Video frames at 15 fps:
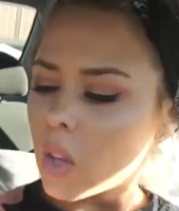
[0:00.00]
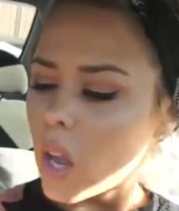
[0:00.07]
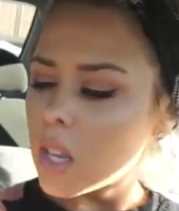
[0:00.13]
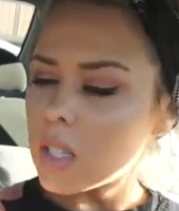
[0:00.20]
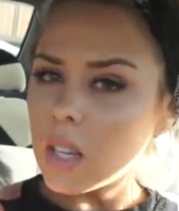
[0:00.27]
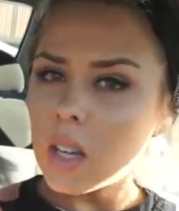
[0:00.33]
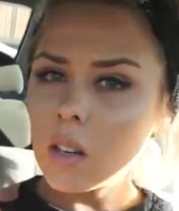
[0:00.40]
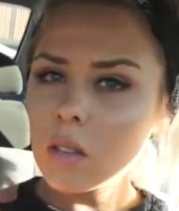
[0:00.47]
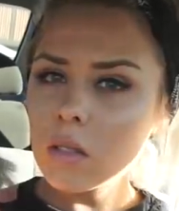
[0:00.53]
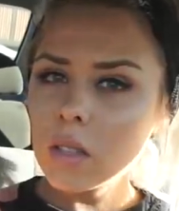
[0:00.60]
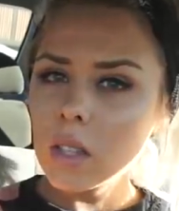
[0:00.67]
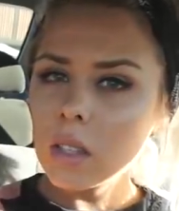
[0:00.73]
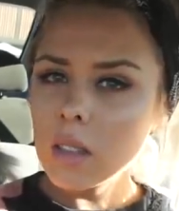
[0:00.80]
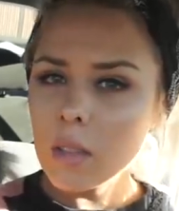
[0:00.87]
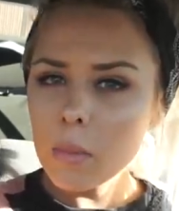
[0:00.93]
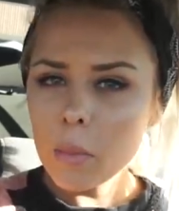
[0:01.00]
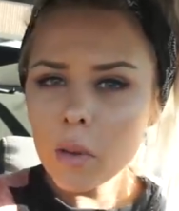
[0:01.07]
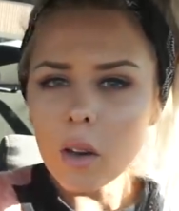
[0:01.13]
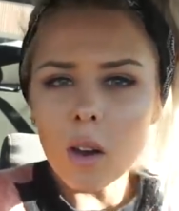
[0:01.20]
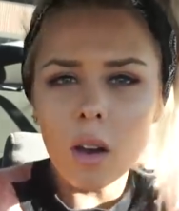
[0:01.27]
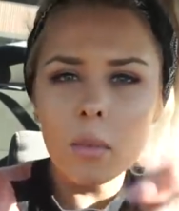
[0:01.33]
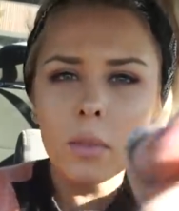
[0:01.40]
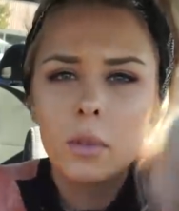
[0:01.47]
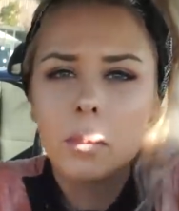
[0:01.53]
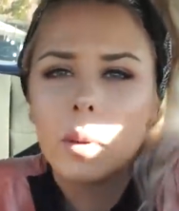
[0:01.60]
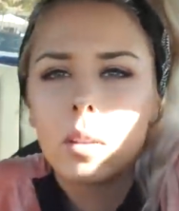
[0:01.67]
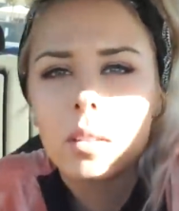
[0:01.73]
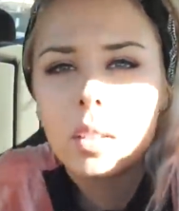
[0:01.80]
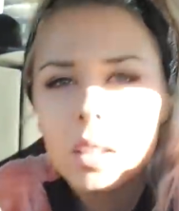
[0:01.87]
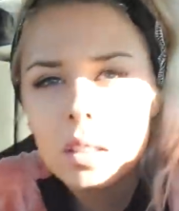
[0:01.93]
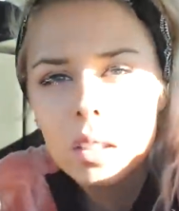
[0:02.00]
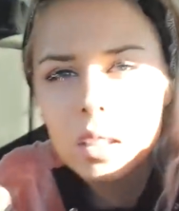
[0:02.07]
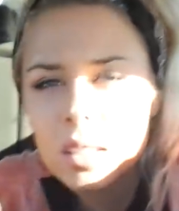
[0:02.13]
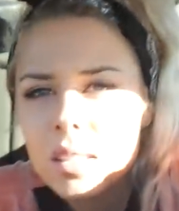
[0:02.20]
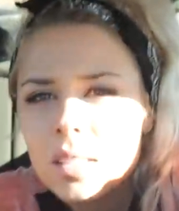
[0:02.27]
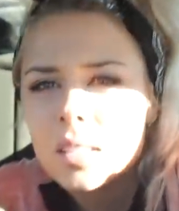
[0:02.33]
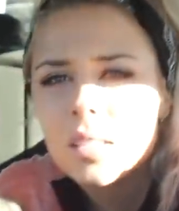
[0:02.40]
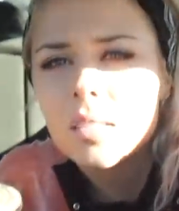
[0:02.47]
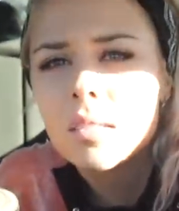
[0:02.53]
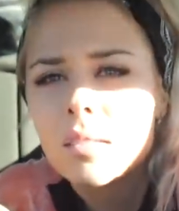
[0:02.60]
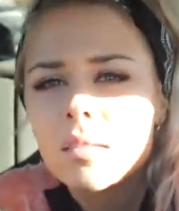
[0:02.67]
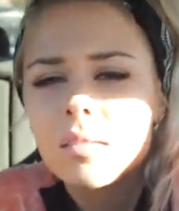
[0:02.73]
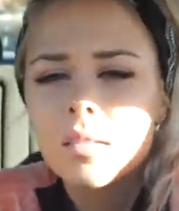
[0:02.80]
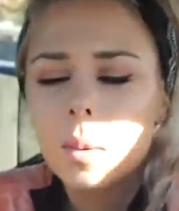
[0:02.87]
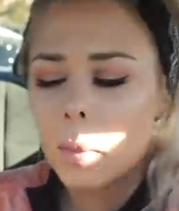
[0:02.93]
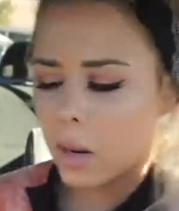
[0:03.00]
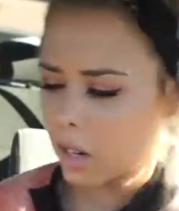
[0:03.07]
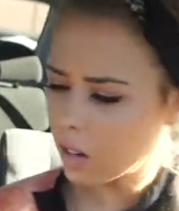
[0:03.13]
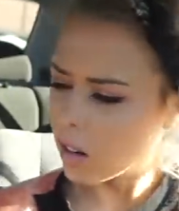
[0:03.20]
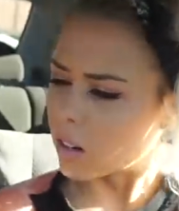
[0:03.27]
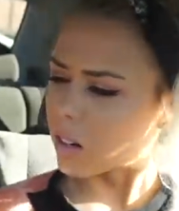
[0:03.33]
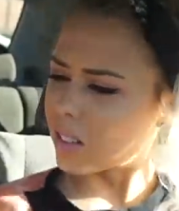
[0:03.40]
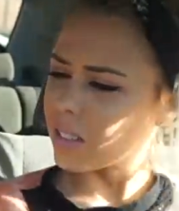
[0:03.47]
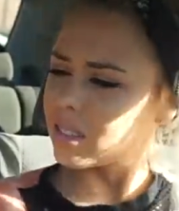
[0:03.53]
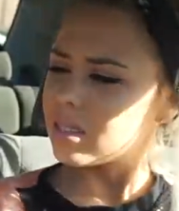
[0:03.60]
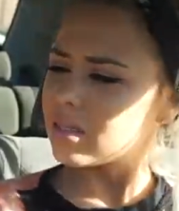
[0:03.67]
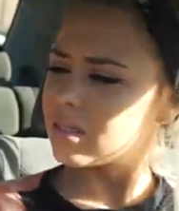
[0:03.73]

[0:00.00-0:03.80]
Guys, I don't think they put almond milk in this Americano.